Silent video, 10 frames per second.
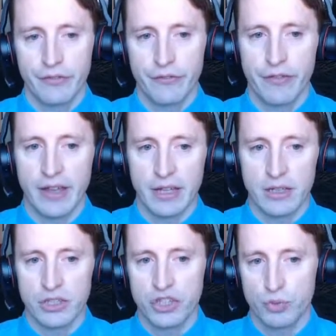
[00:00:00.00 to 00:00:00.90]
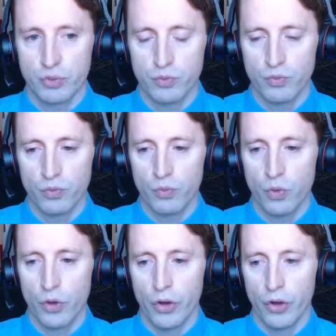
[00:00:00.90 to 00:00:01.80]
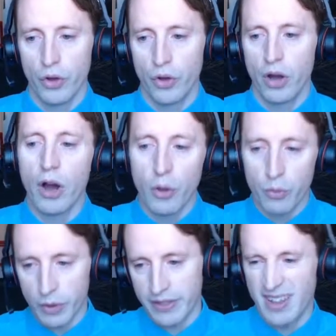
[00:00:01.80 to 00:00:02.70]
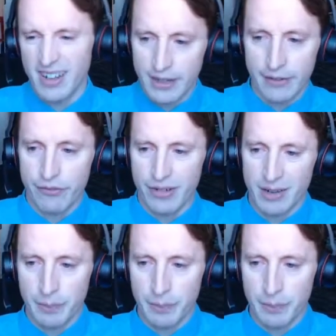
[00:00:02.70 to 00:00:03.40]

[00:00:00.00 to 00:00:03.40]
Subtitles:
things, or what the different